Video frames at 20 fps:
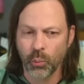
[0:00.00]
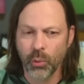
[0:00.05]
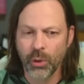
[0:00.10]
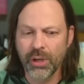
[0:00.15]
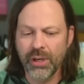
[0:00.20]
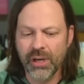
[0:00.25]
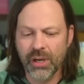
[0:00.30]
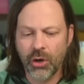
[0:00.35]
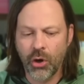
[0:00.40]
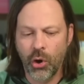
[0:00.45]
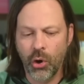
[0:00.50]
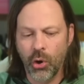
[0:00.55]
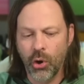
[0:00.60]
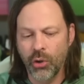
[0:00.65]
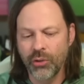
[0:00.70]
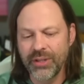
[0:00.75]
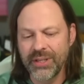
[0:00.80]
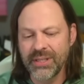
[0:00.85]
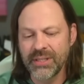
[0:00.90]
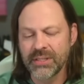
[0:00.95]
we're going to
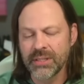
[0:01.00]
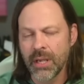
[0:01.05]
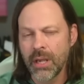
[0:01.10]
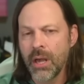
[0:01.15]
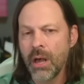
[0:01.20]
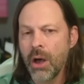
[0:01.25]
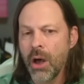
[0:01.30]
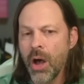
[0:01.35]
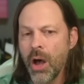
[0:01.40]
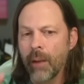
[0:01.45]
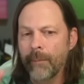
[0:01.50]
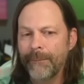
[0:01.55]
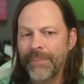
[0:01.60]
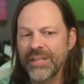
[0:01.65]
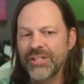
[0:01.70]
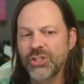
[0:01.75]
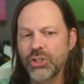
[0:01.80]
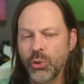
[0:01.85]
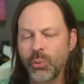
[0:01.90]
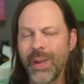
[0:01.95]
call these
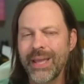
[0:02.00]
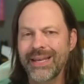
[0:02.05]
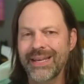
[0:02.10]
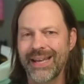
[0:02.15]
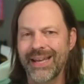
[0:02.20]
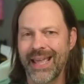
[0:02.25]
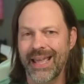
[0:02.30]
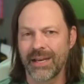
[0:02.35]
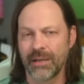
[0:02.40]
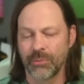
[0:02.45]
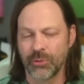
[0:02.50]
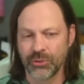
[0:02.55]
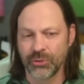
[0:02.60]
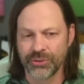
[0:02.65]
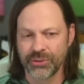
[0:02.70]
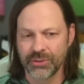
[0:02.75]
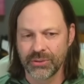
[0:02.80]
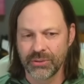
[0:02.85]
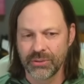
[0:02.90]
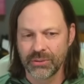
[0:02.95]
habituated
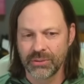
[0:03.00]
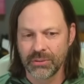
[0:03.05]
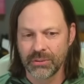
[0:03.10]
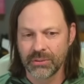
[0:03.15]
animals.